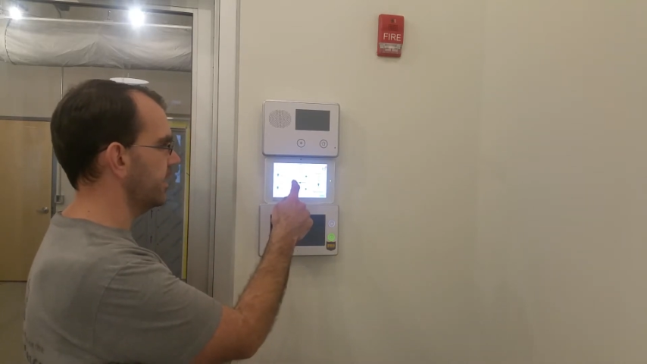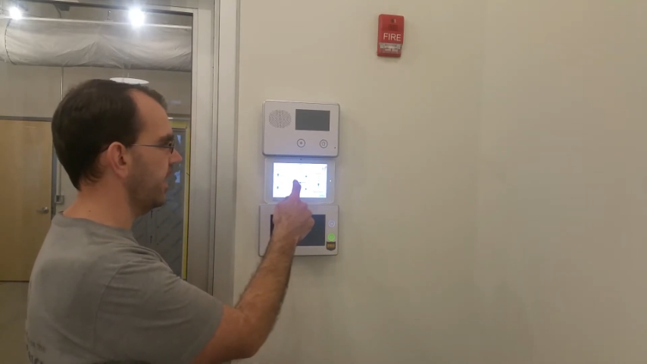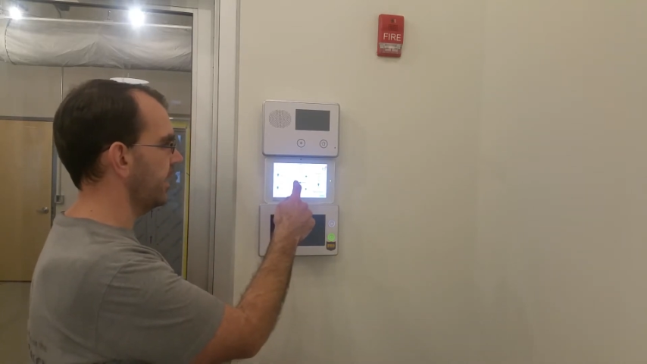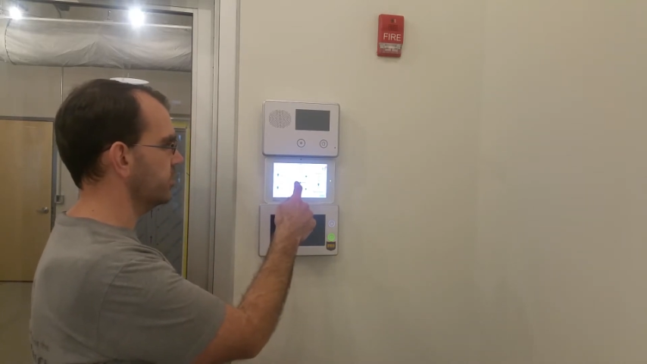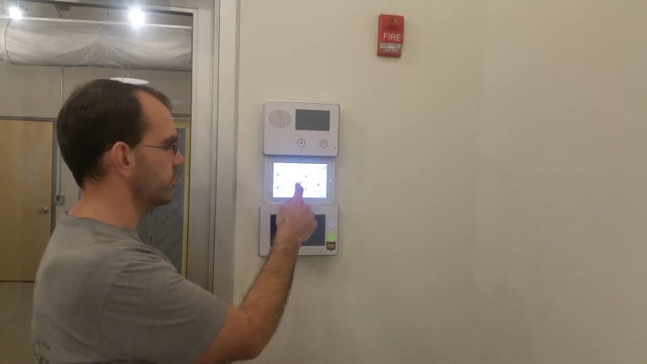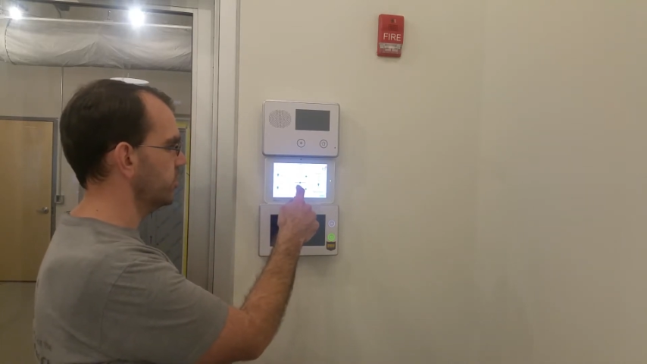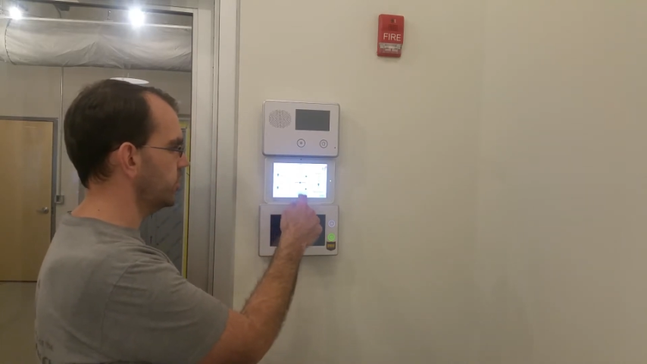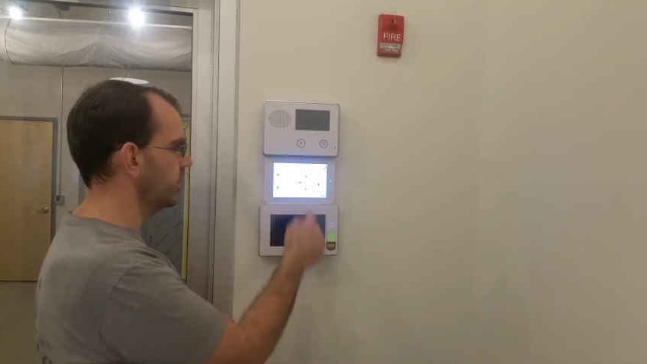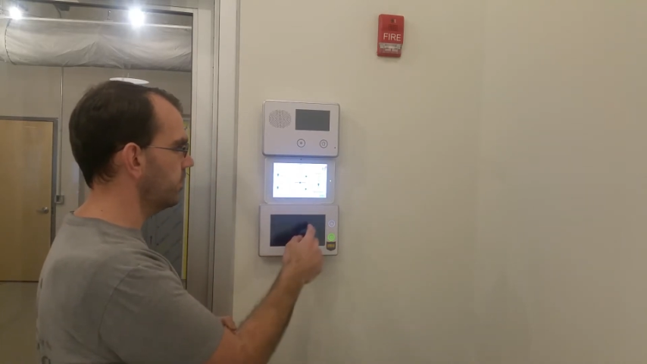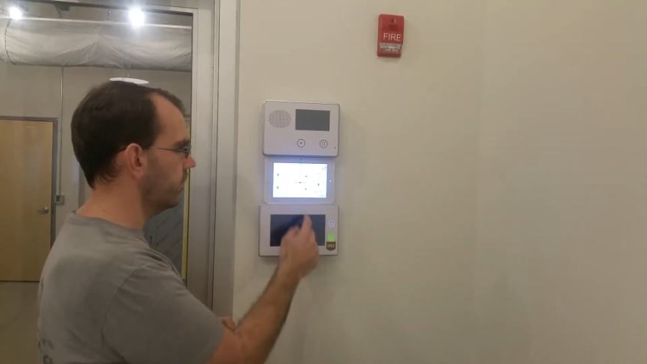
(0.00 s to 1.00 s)
is actually
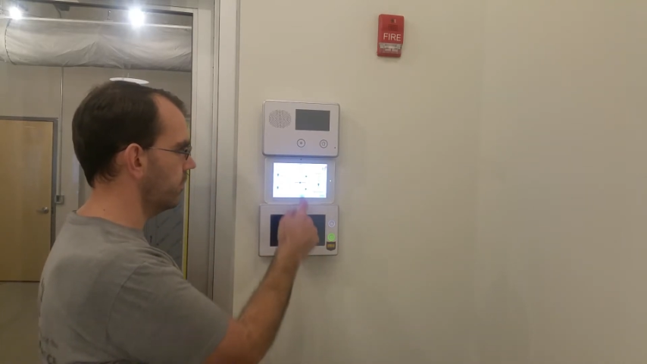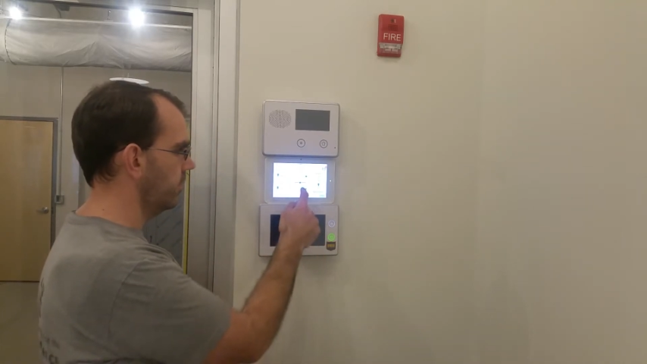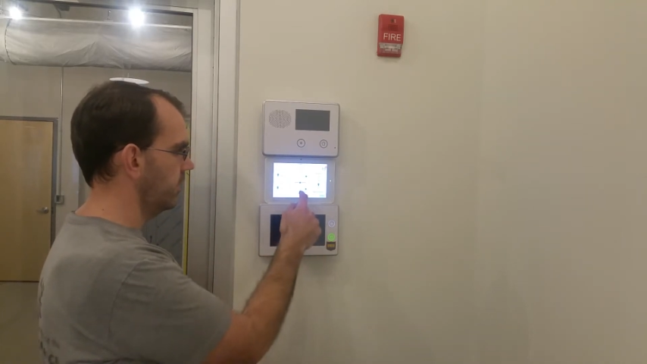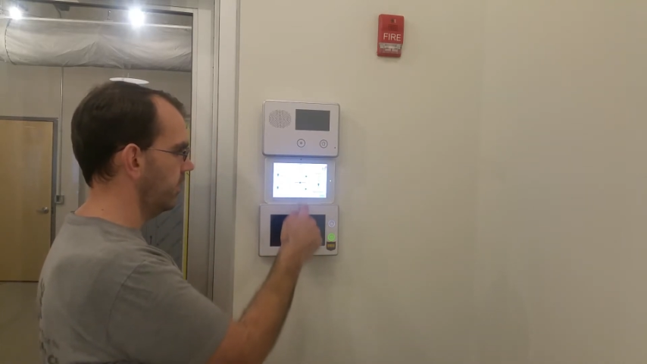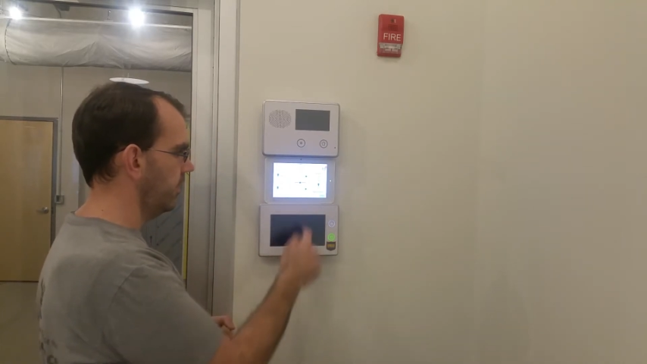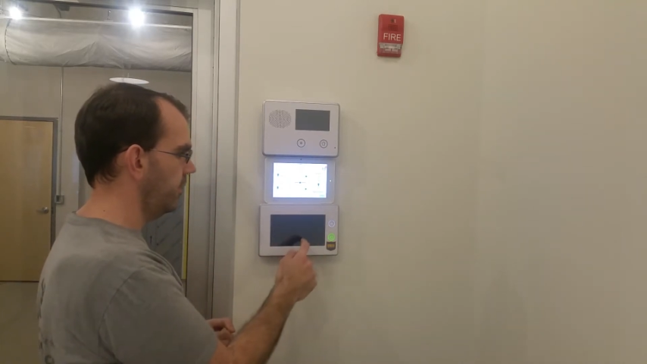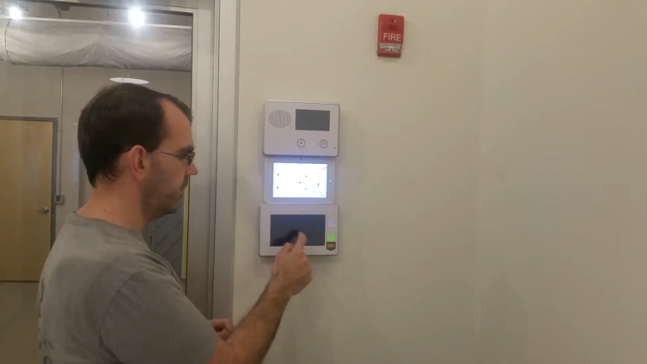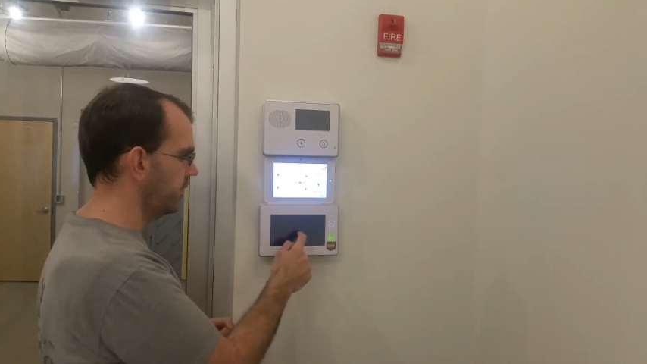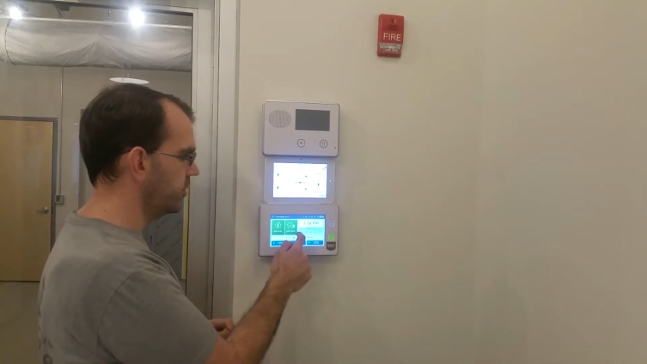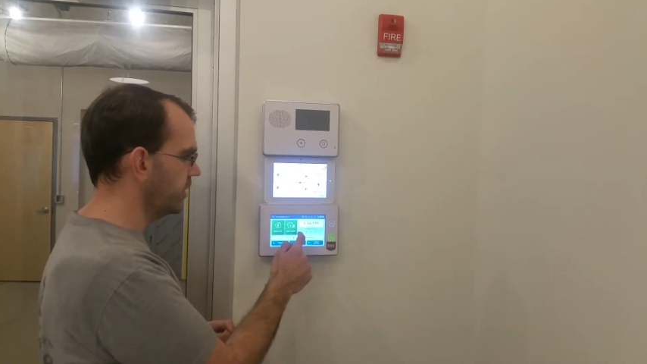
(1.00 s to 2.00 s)
cheaper
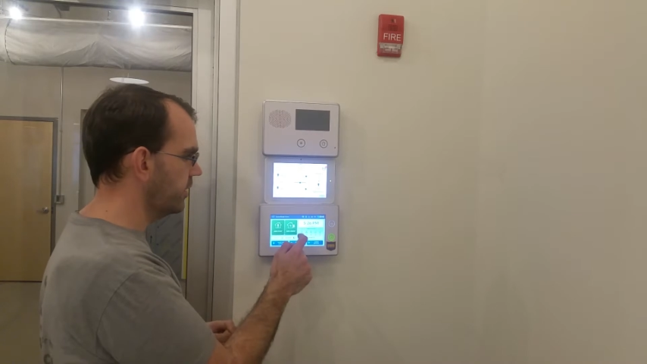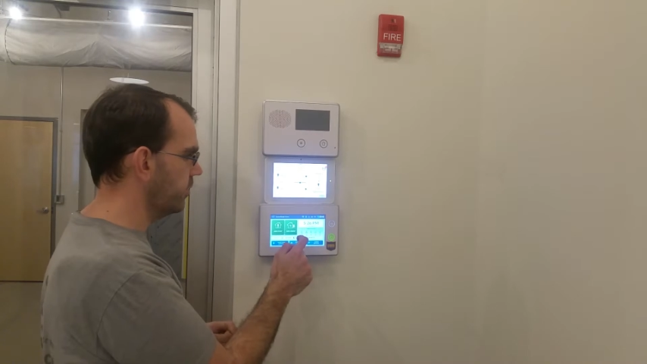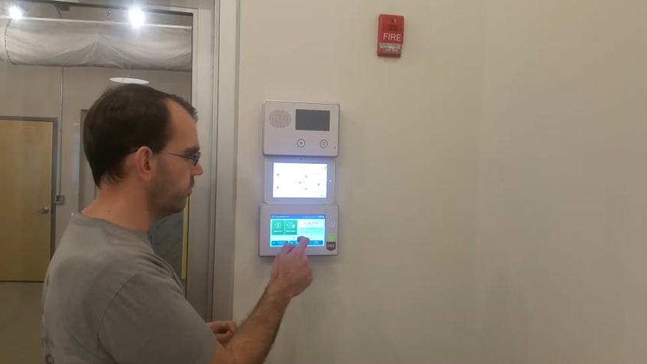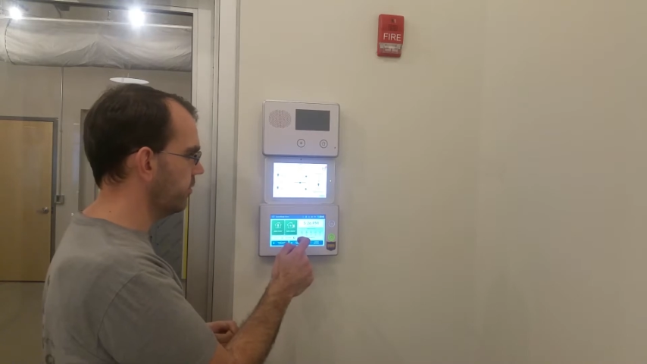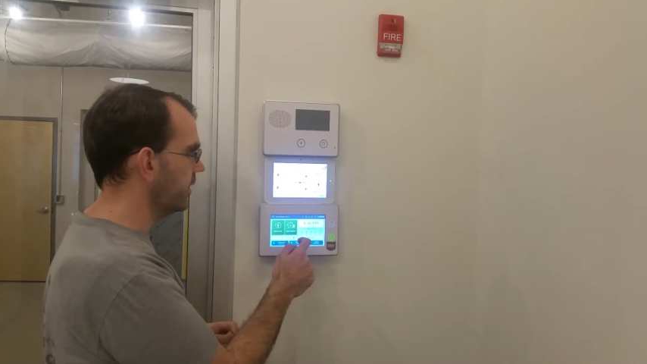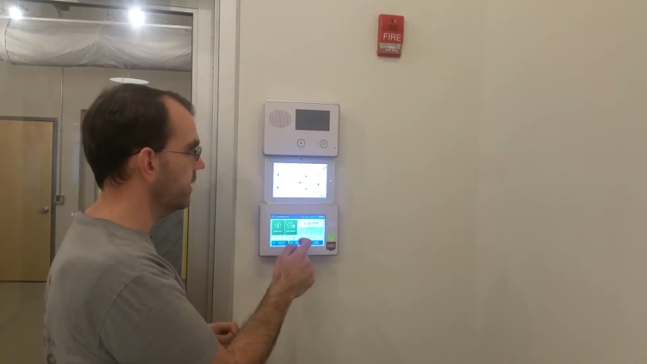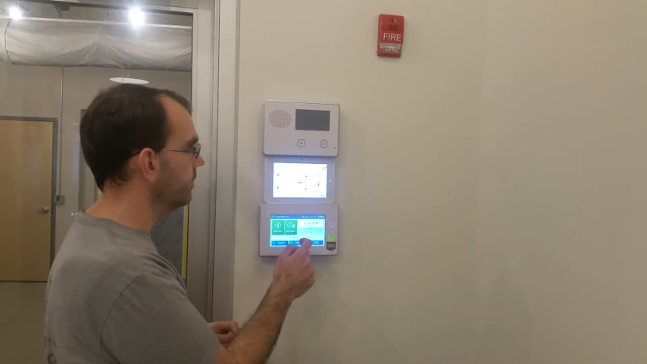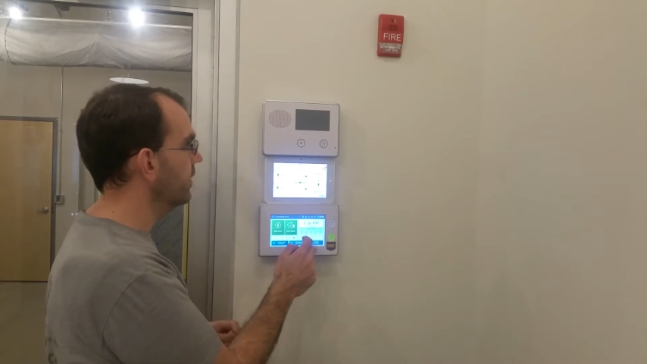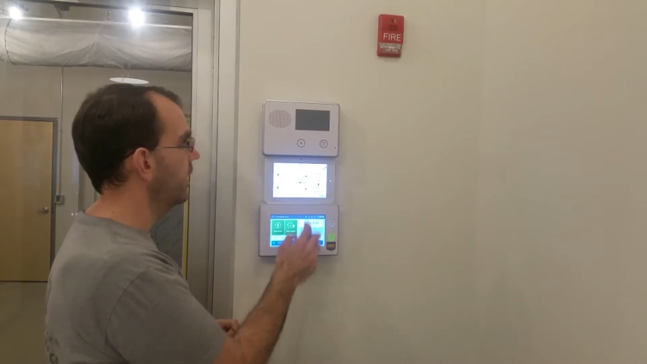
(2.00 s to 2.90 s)
than the GC3,